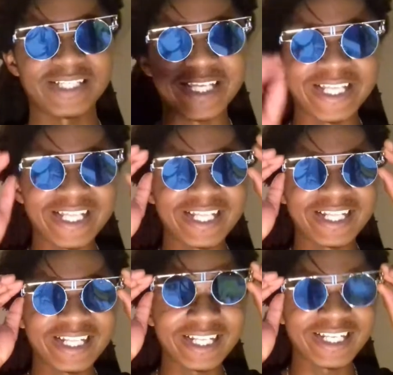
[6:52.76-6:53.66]
Shit.
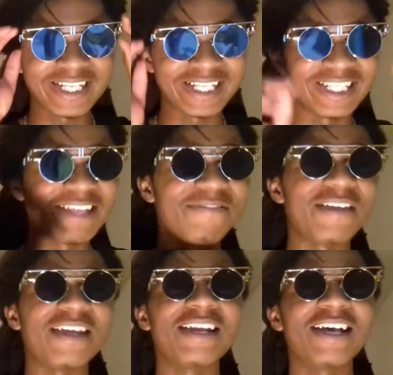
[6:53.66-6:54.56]
Lit
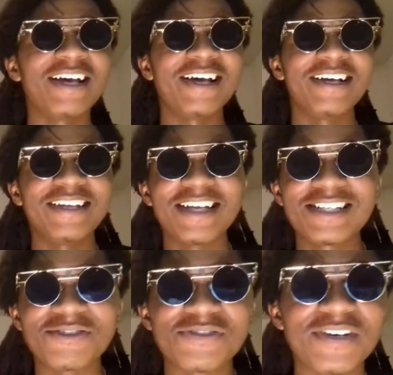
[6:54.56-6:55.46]
vid. That
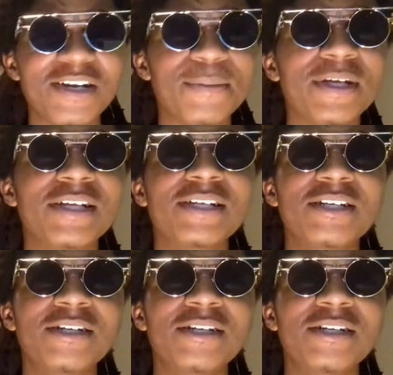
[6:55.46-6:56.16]
shit was fire, man.